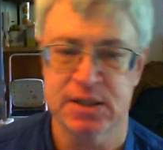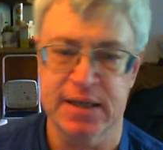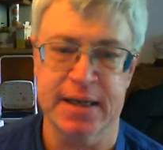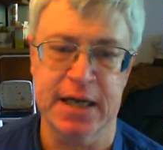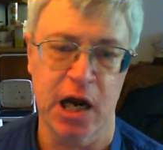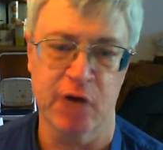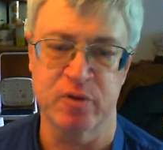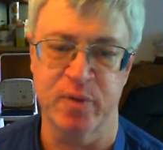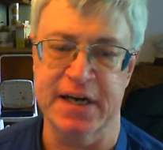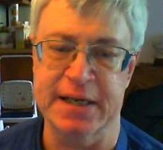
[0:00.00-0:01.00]
Take care,
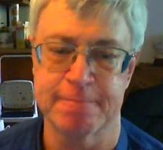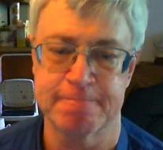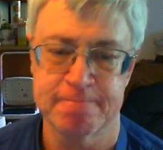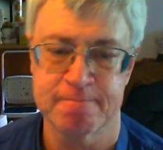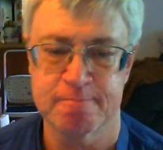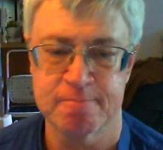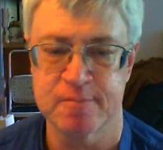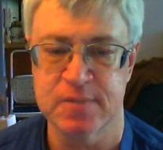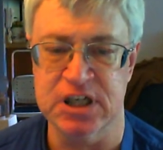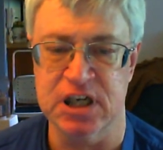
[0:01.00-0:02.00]
everybody.
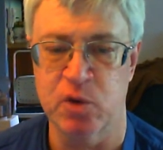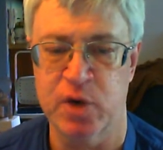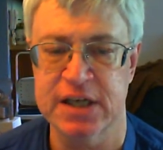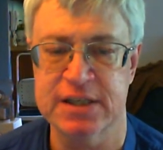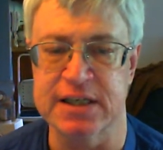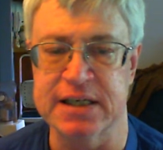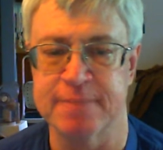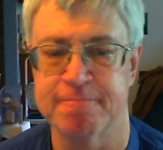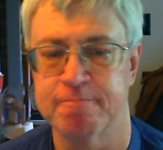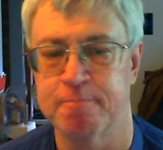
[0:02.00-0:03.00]
See you when I see you.
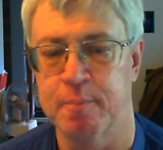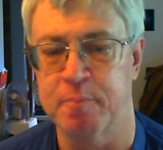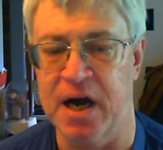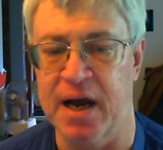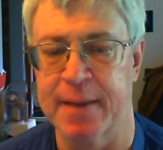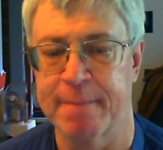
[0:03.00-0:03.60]
Bye.